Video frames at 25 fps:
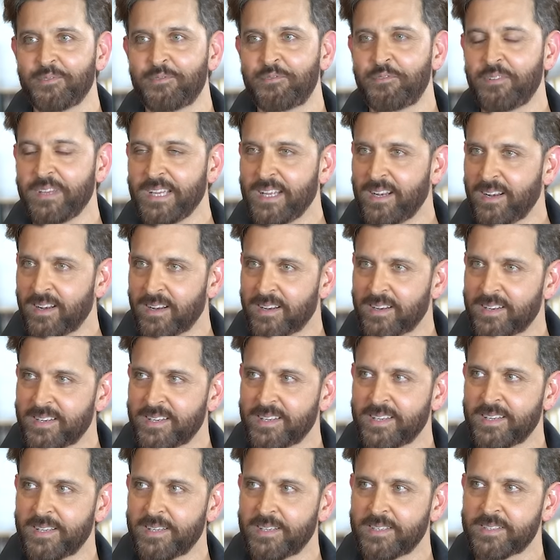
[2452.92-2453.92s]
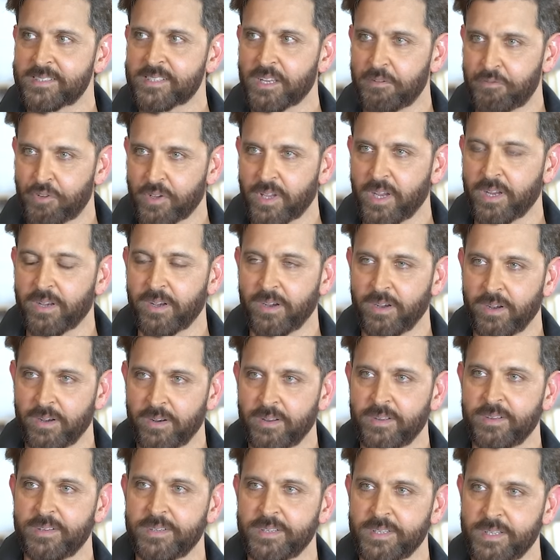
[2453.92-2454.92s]
feel suffocated.
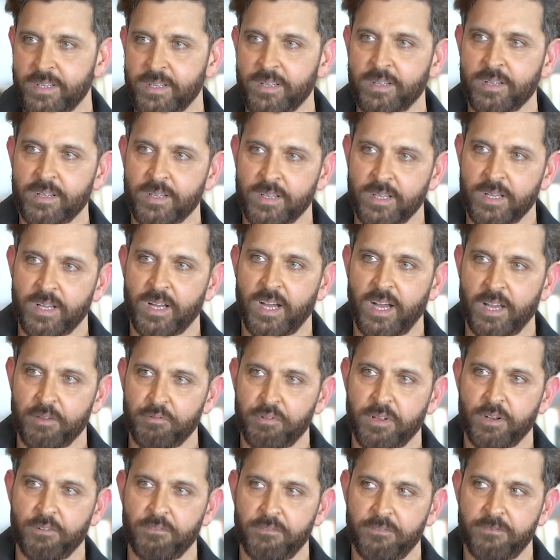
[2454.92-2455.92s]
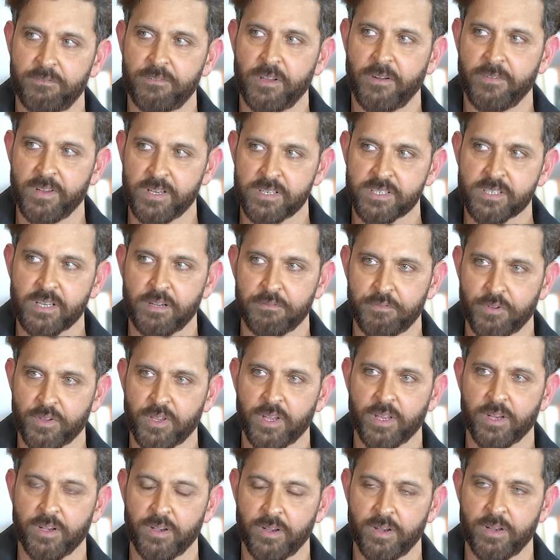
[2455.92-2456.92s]
I feel very
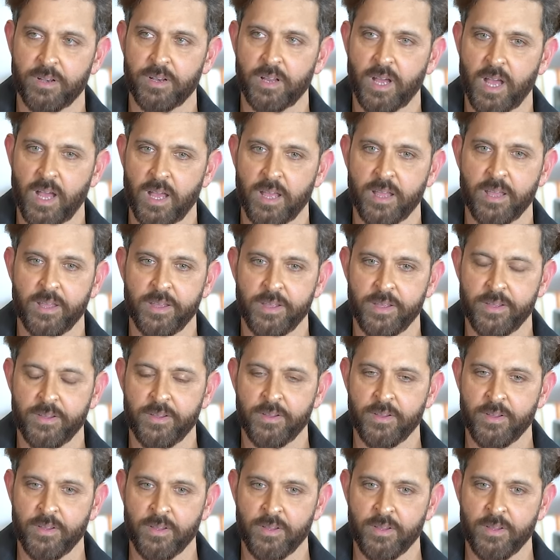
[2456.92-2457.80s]
suffocated. I